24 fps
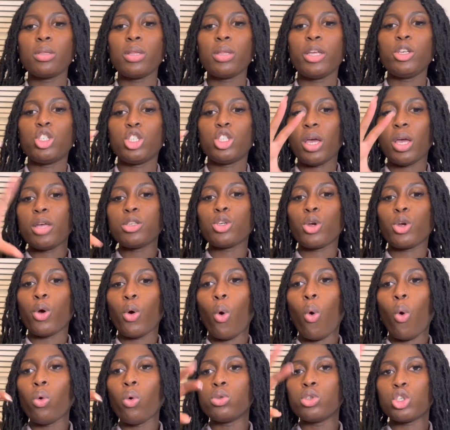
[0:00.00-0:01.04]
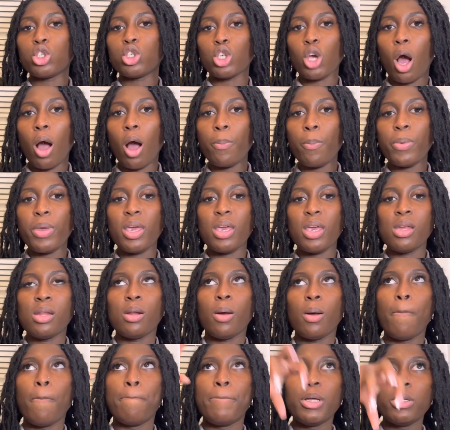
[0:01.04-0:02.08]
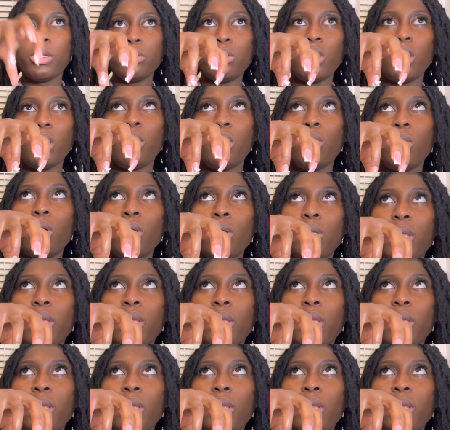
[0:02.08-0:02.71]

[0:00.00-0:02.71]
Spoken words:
like she has her own shop in a building.